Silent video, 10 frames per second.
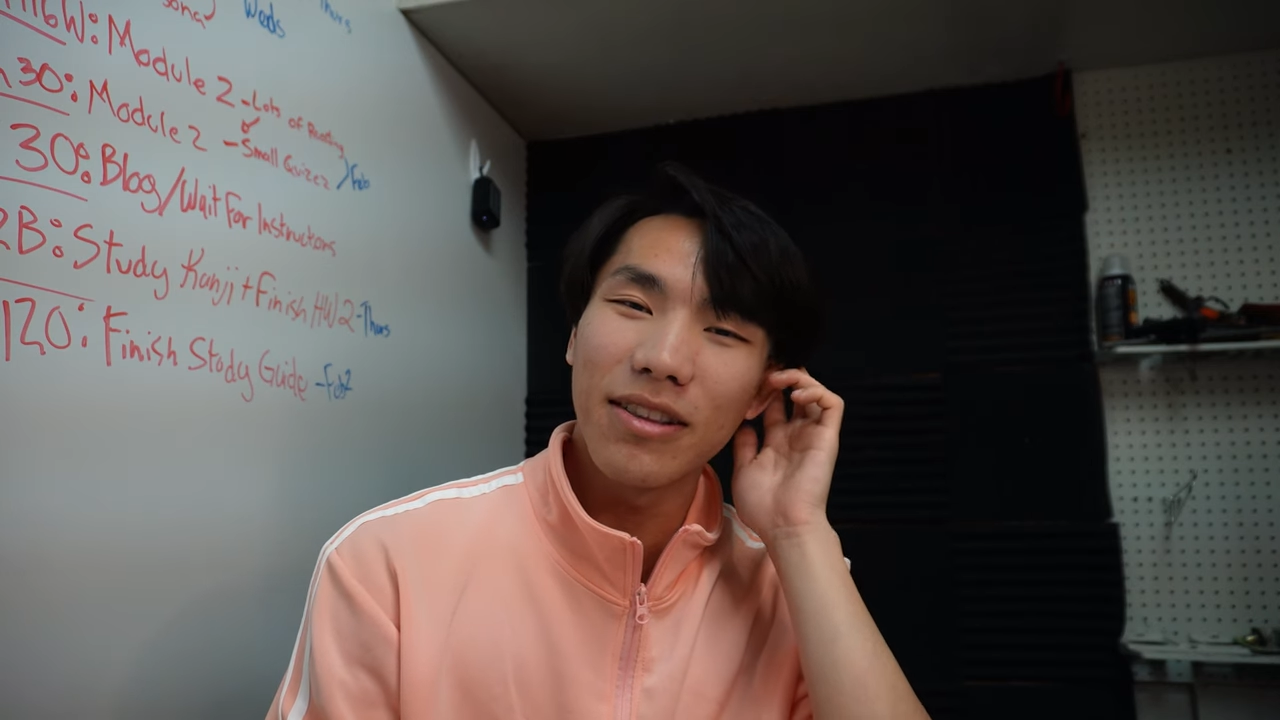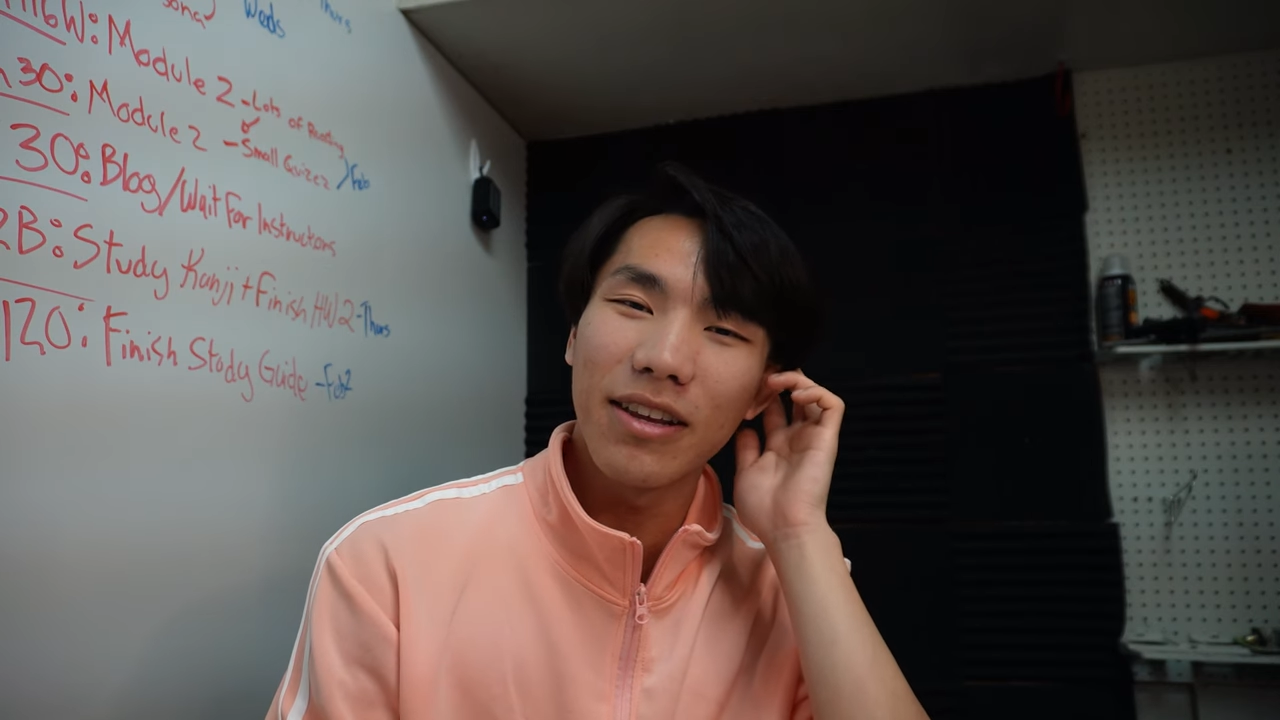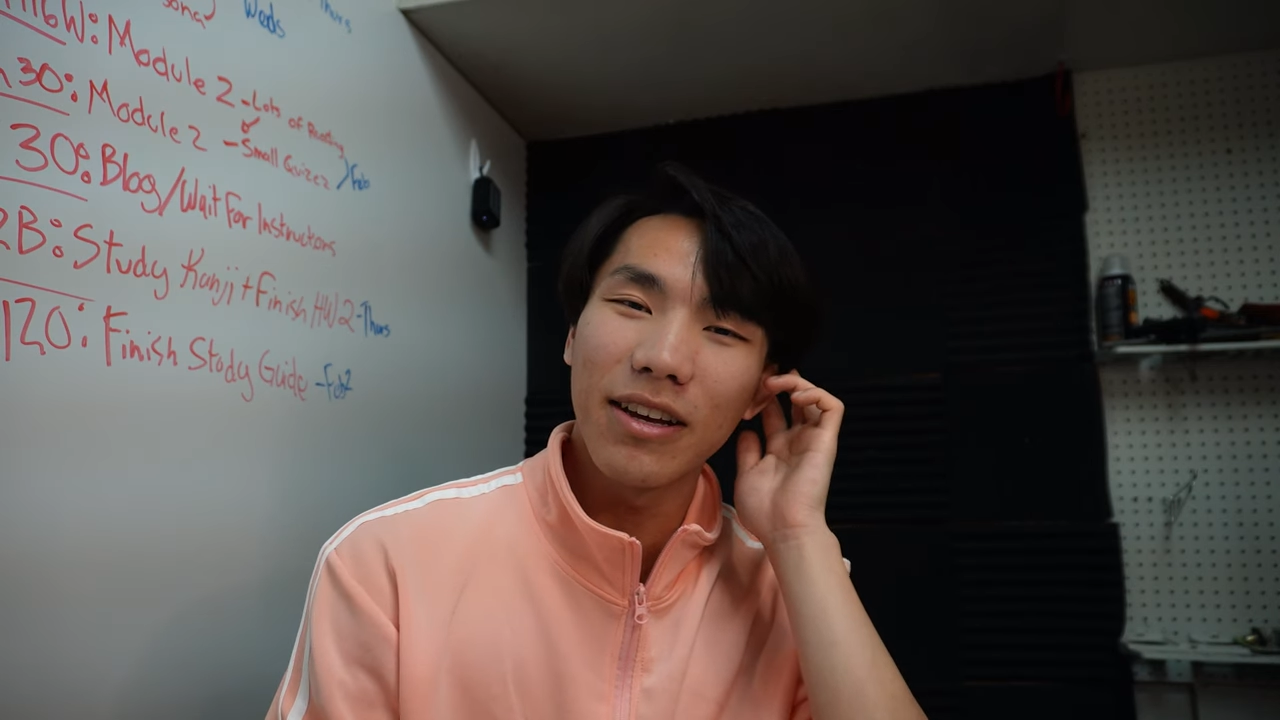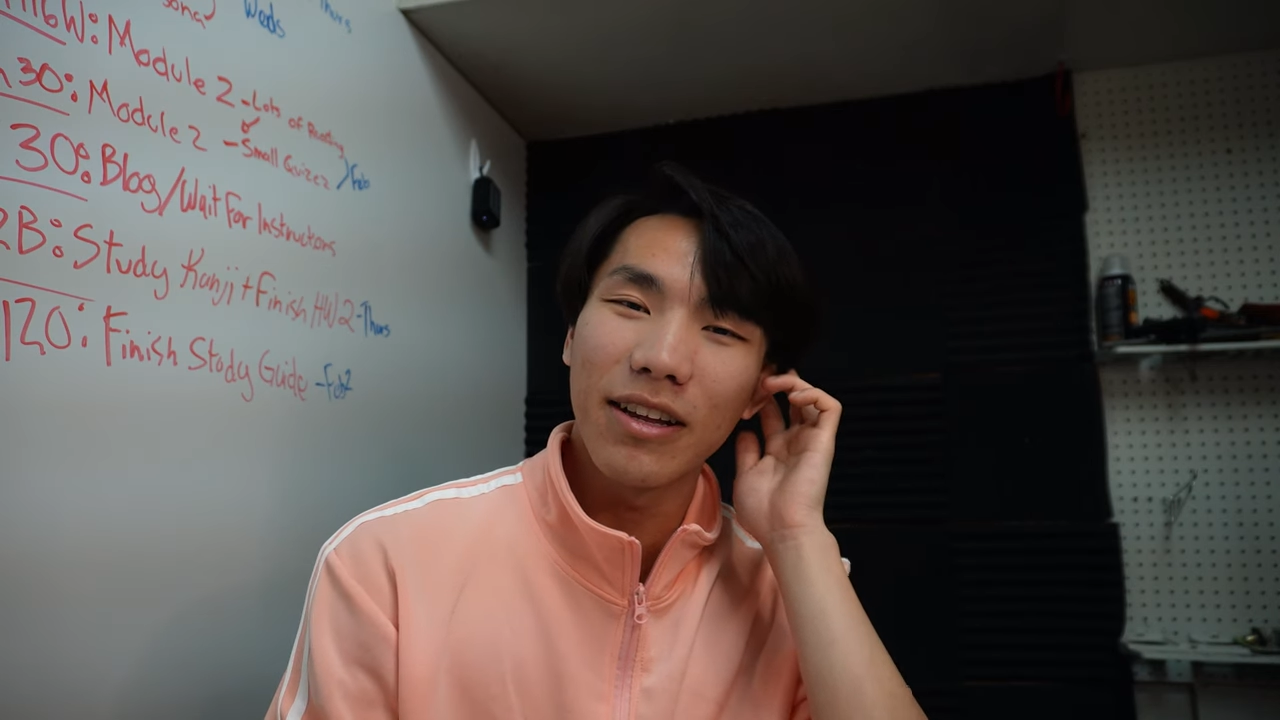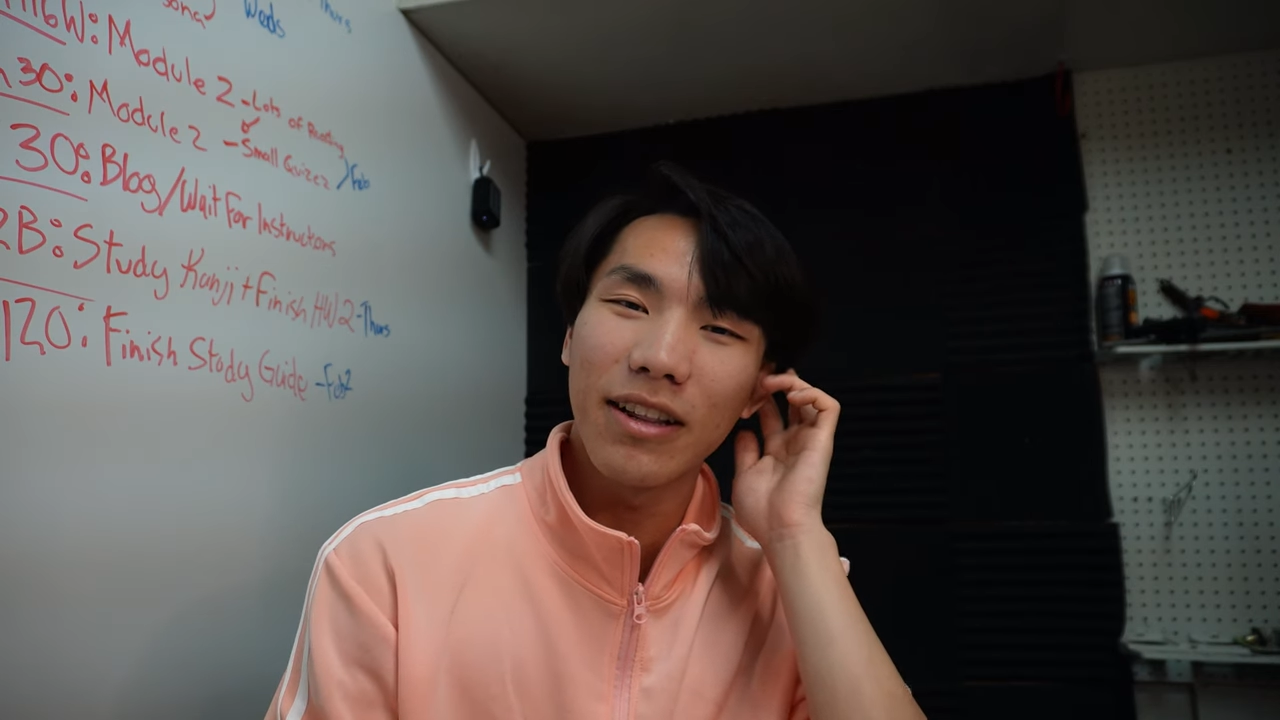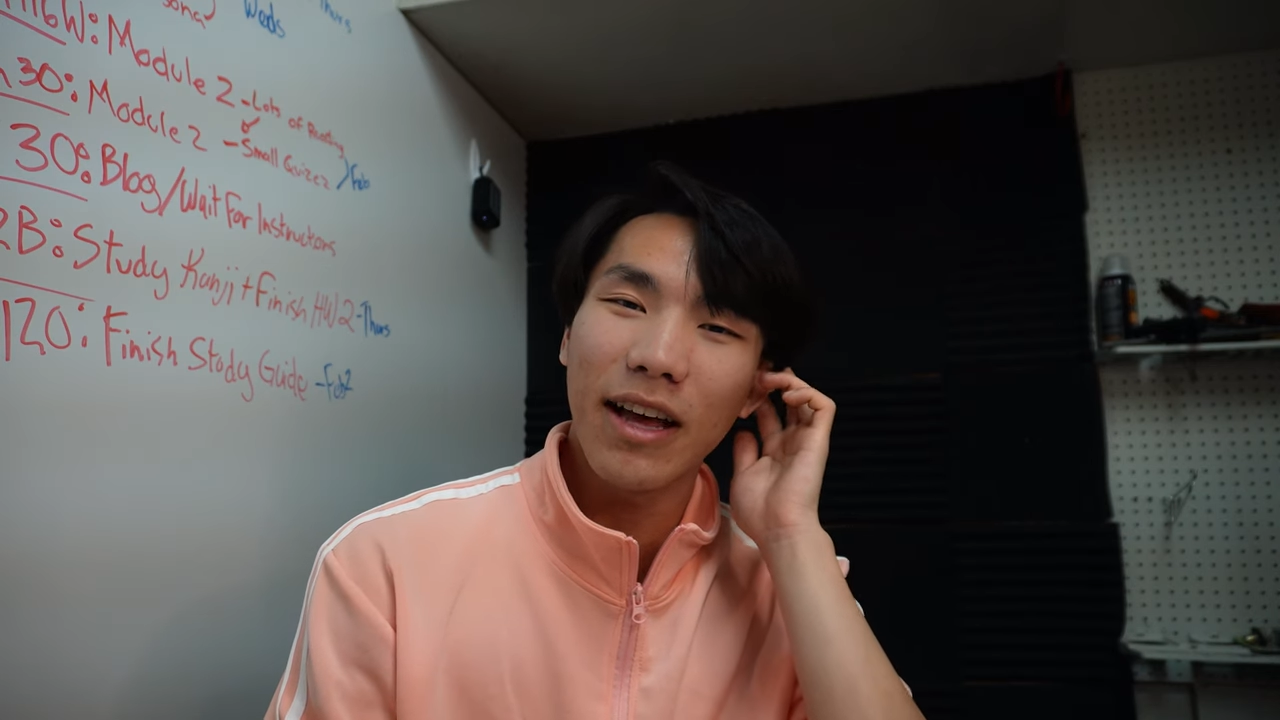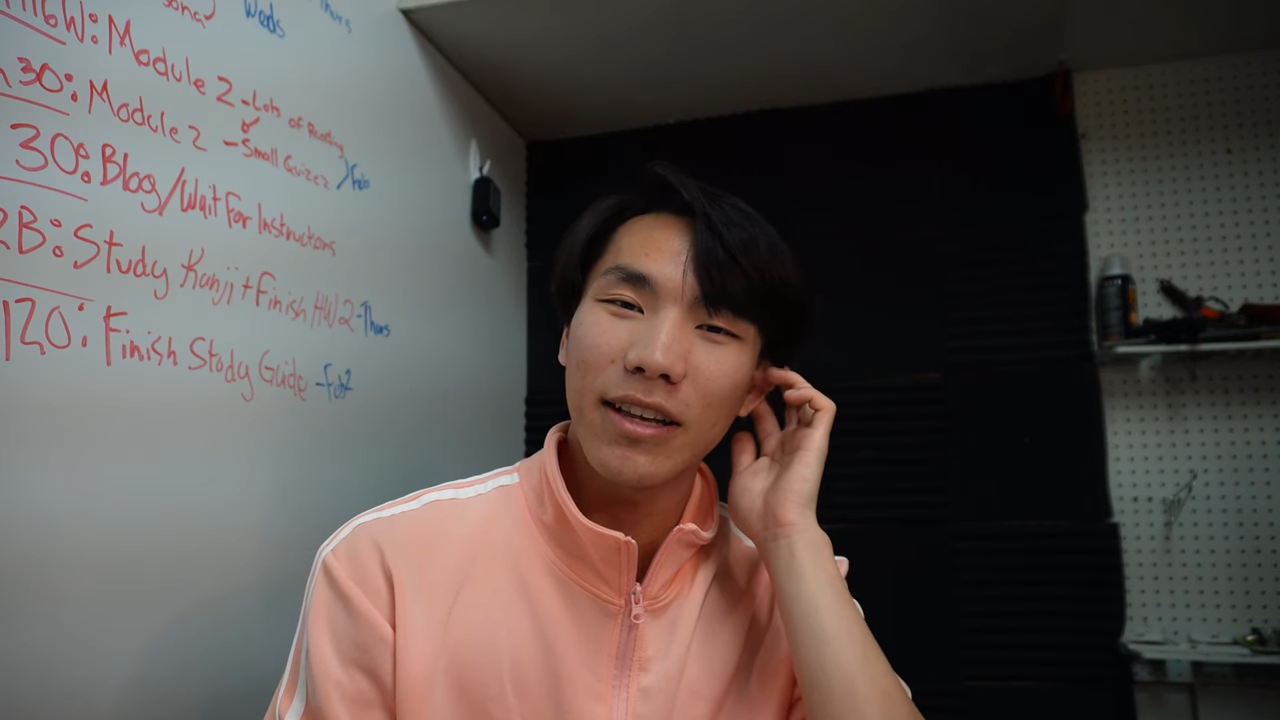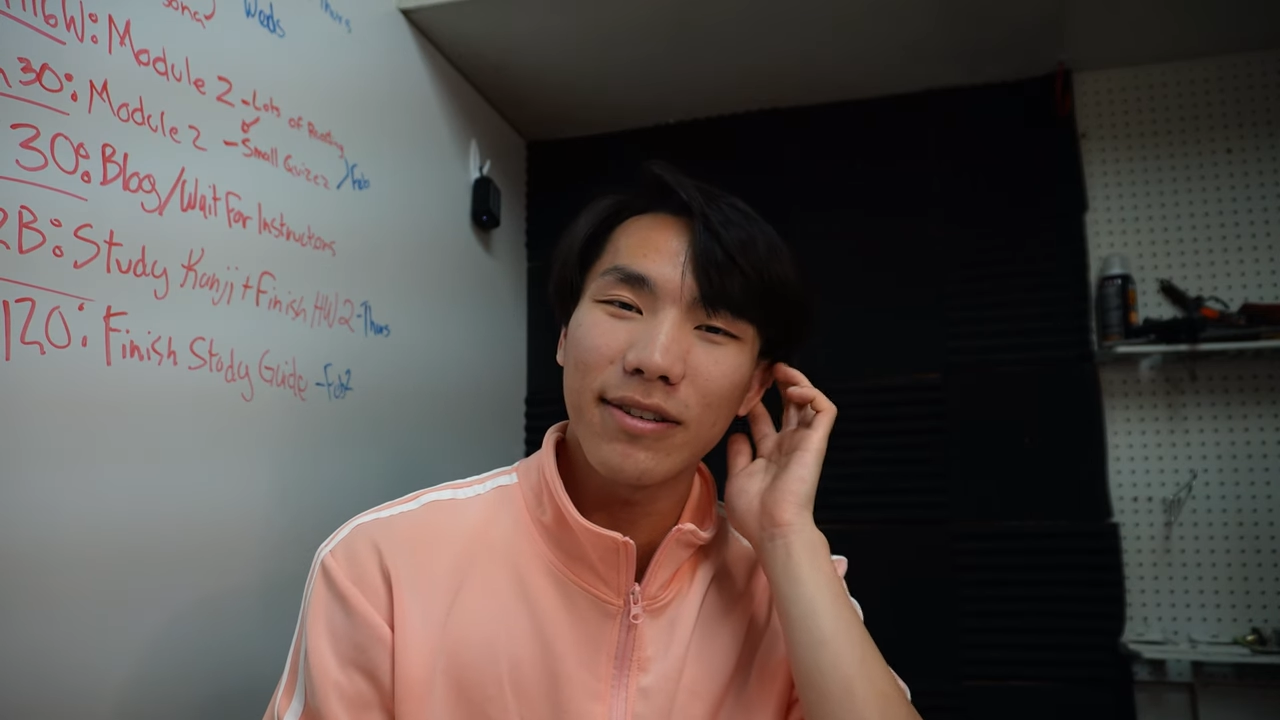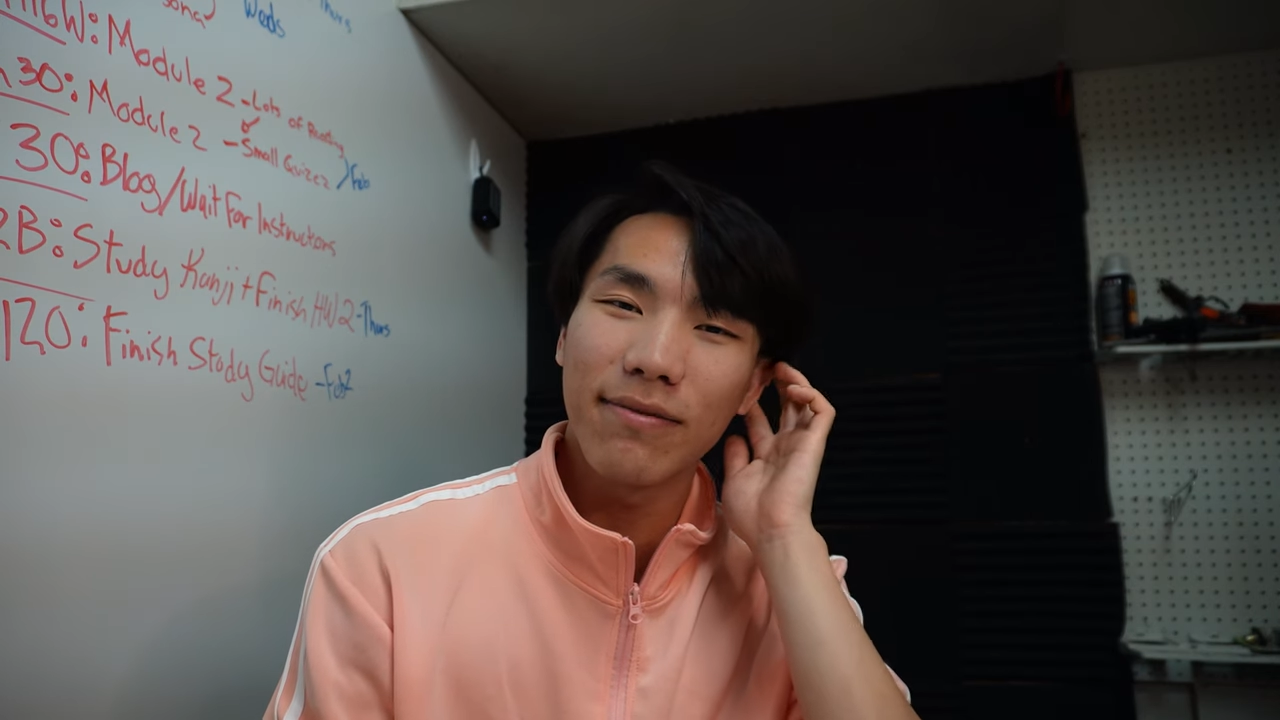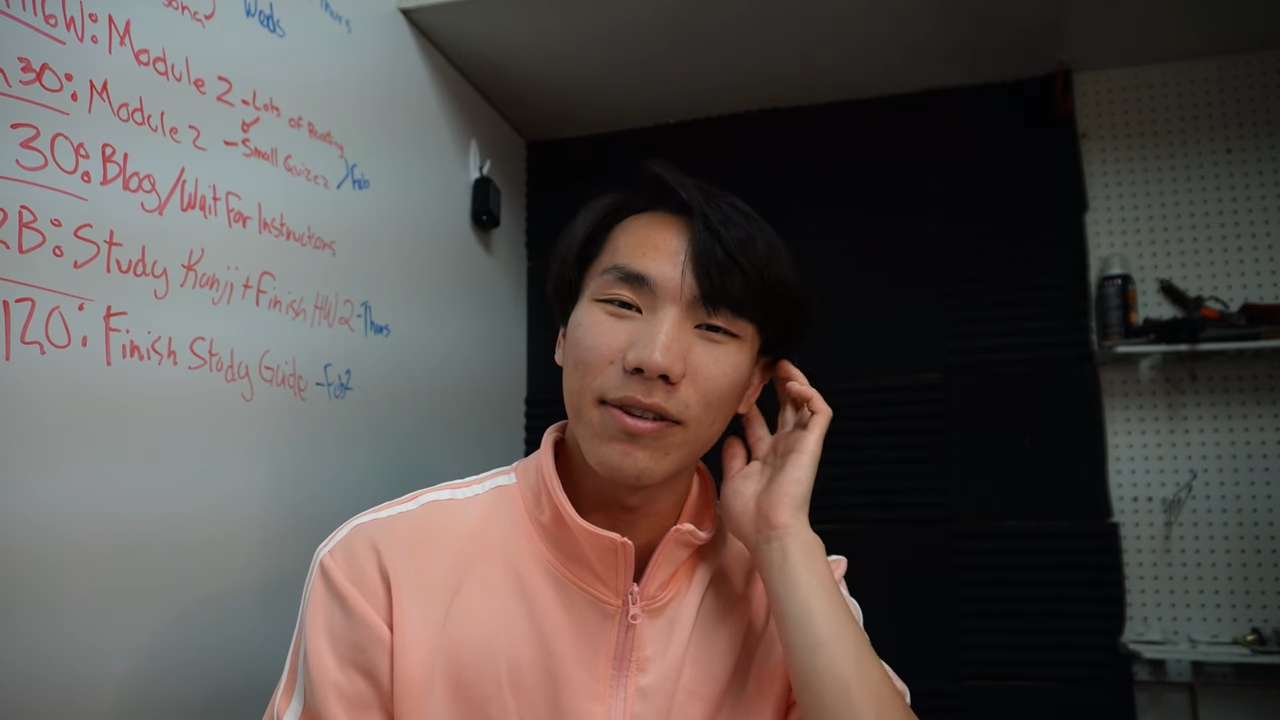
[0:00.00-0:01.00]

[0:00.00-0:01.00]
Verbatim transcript: the last